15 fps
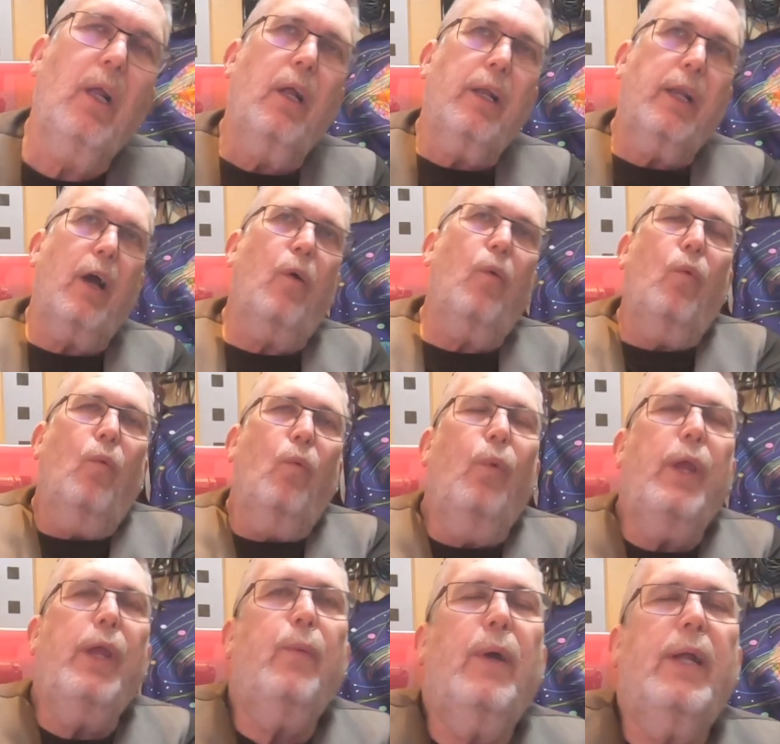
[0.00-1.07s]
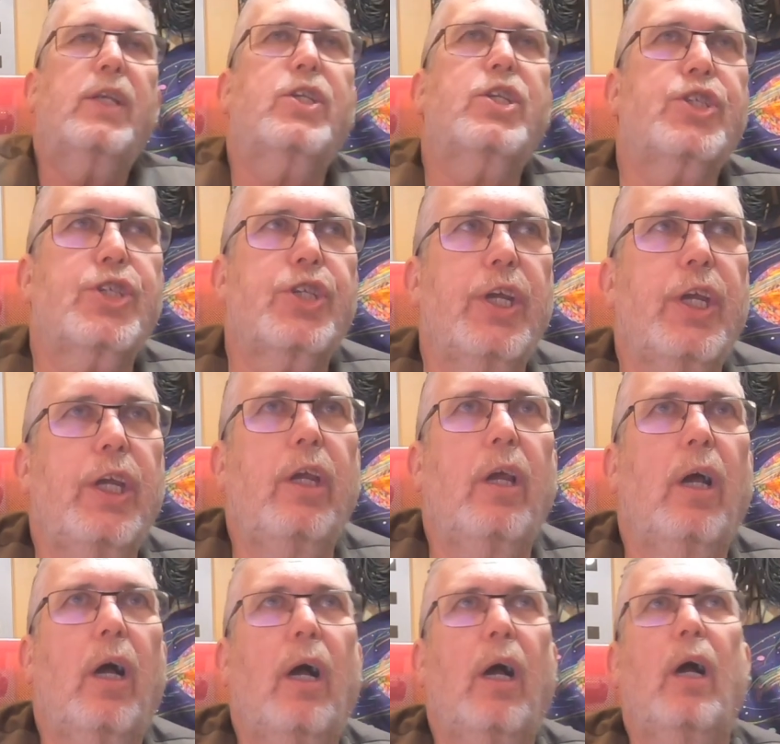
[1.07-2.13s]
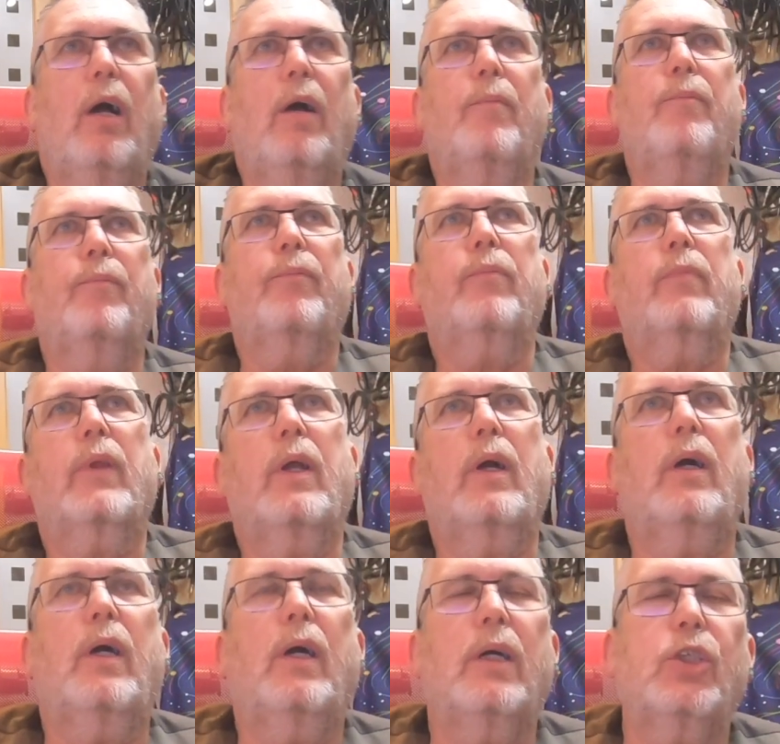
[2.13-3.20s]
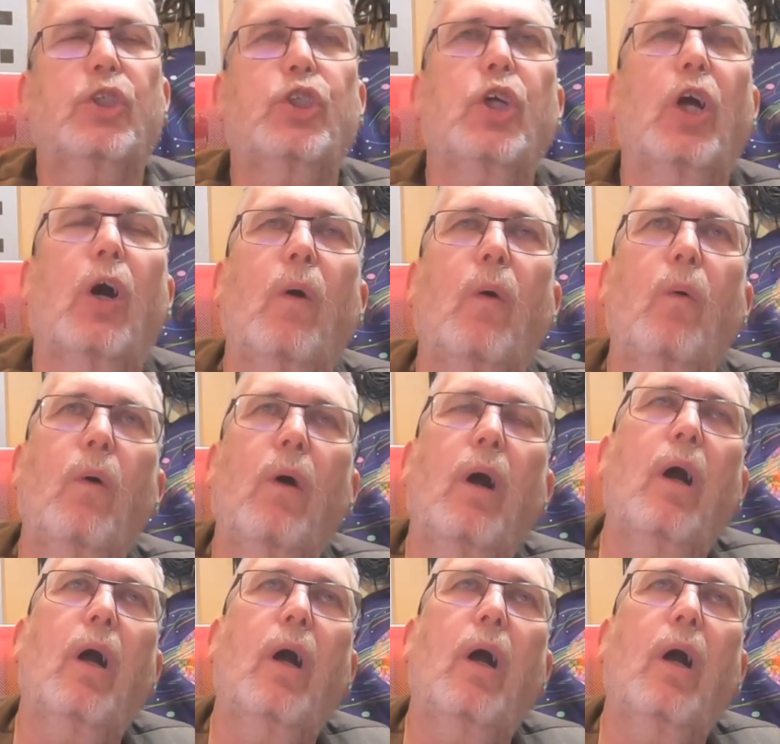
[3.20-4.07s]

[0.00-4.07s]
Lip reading: Now, we went to see a show